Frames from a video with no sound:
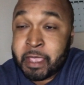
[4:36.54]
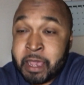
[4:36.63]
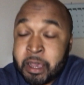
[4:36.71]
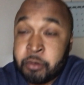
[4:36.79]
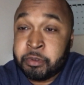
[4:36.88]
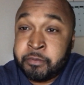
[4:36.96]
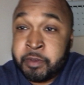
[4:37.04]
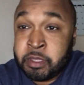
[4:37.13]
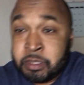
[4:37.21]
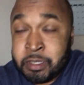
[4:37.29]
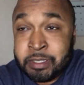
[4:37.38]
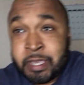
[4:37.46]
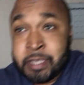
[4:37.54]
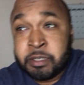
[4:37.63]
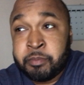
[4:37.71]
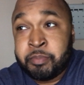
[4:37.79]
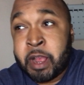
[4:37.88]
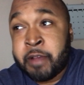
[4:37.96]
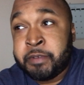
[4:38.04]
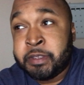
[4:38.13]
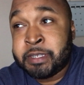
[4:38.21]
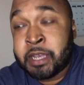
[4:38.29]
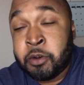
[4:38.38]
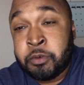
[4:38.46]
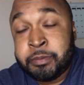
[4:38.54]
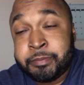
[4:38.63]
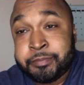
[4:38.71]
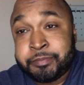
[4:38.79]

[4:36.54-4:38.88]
I'll eventually take some profits out